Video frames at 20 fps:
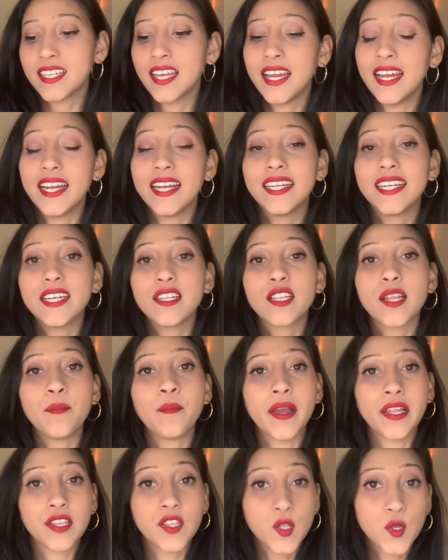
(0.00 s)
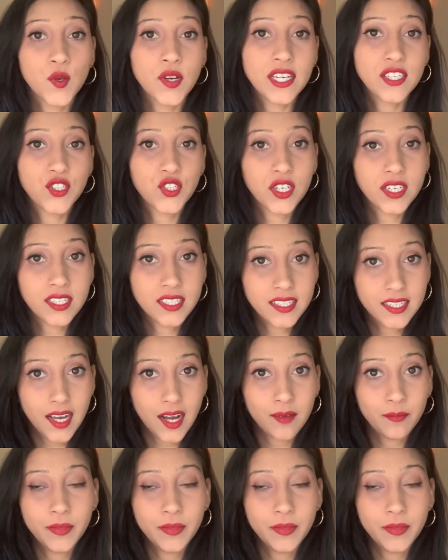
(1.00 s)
It is a mensuration cup.